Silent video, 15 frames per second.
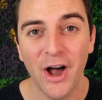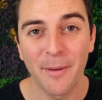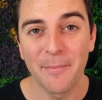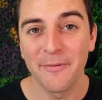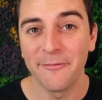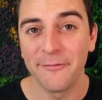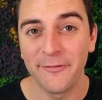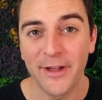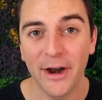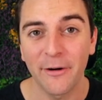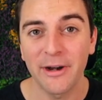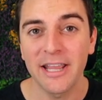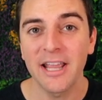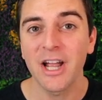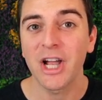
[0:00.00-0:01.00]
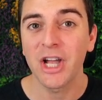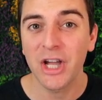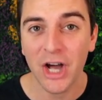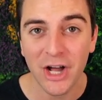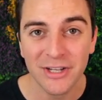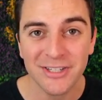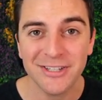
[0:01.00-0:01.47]
up very
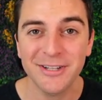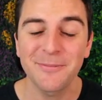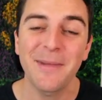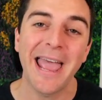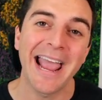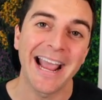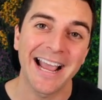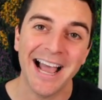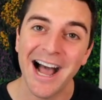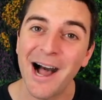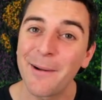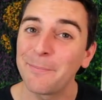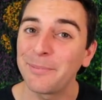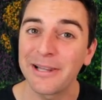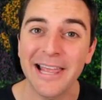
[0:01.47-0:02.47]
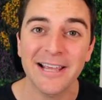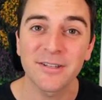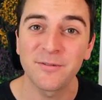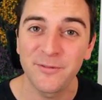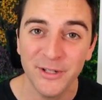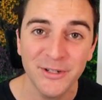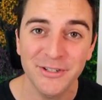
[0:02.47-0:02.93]
custom and
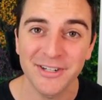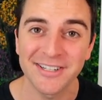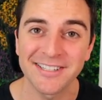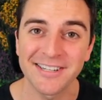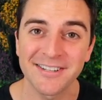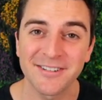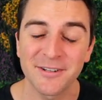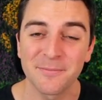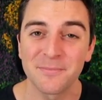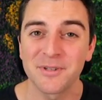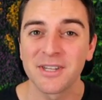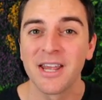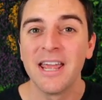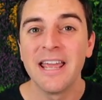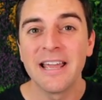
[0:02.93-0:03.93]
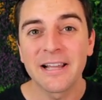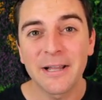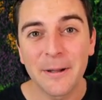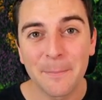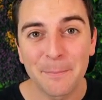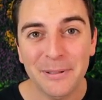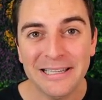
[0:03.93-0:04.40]
complex filter systems
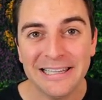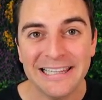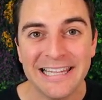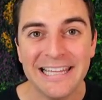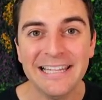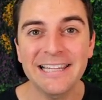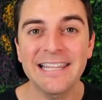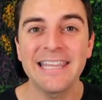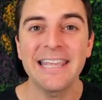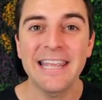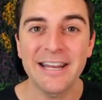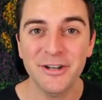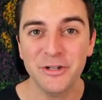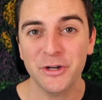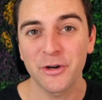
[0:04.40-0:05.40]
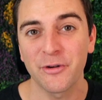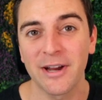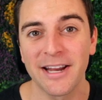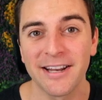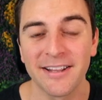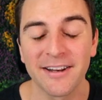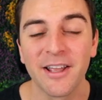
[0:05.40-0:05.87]
completely
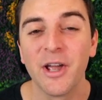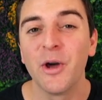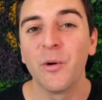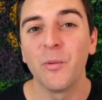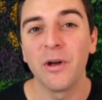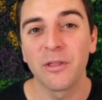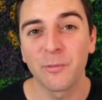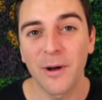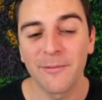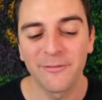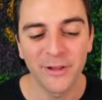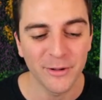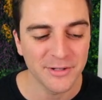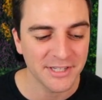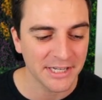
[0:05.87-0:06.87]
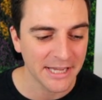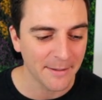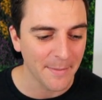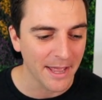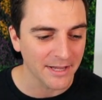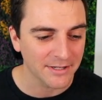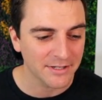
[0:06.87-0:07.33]
integrated with Webflow
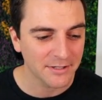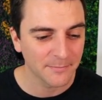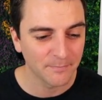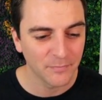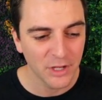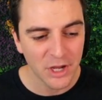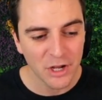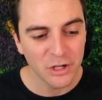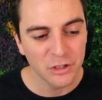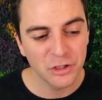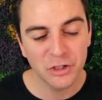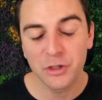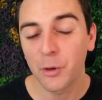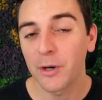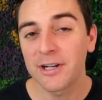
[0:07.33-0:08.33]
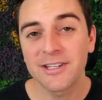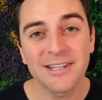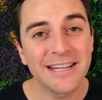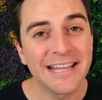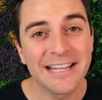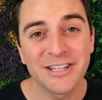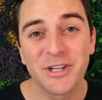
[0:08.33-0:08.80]
CMS. Sort
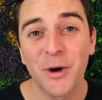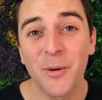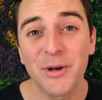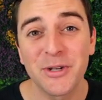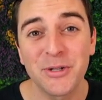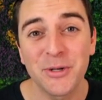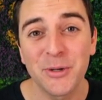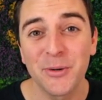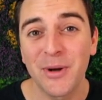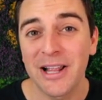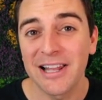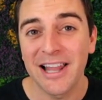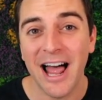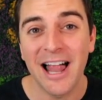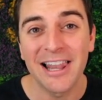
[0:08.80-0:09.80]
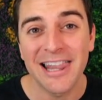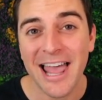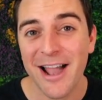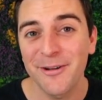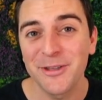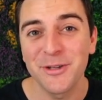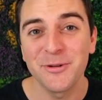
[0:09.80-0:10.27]
is going to
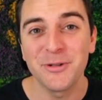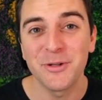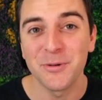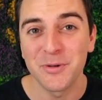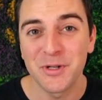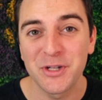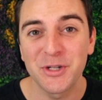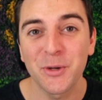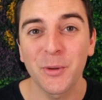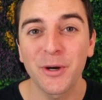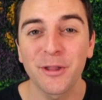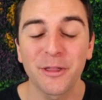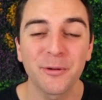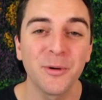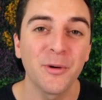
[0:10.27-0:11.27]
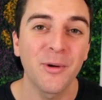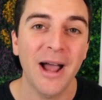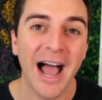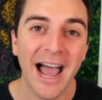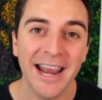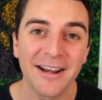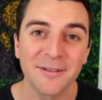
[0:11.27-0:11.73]
allow you to sort
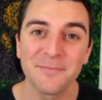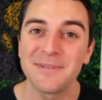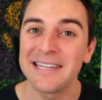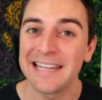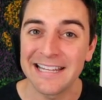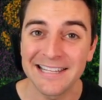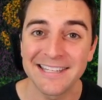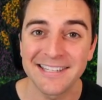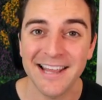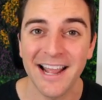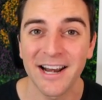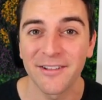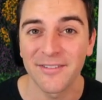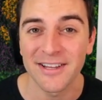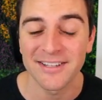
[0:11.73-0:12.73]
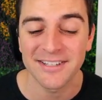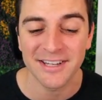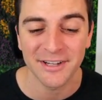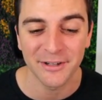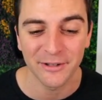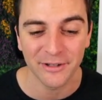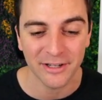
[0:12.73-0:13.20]
through items inside of a
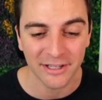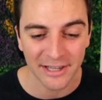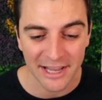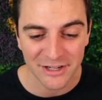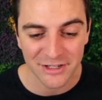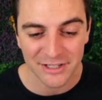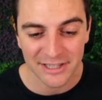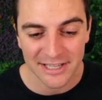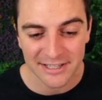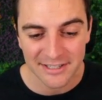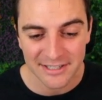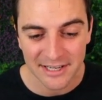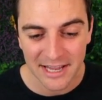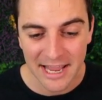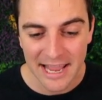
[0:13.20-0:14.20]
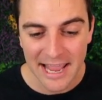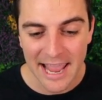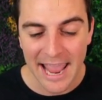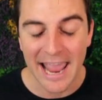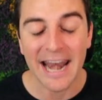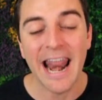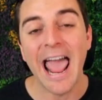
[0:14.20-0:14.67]
single collection list,
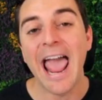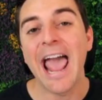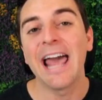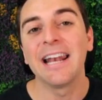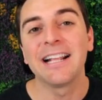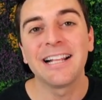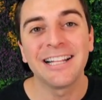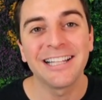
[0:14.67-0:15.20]
and add